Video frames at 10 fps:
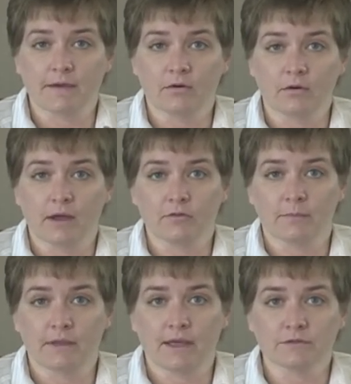federal
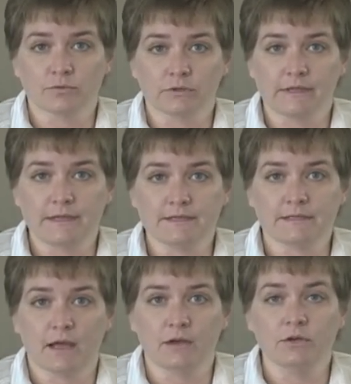government has
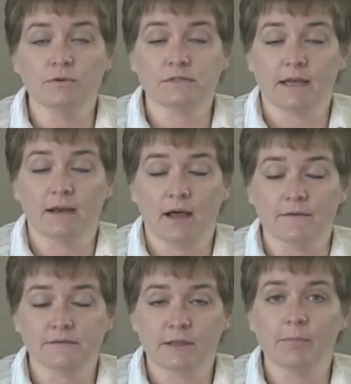released a new set
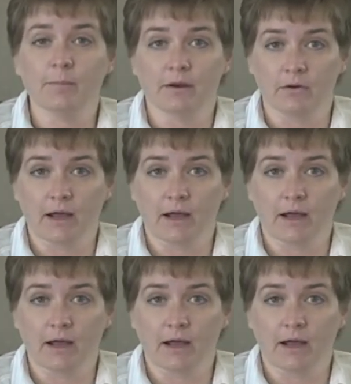of supplemental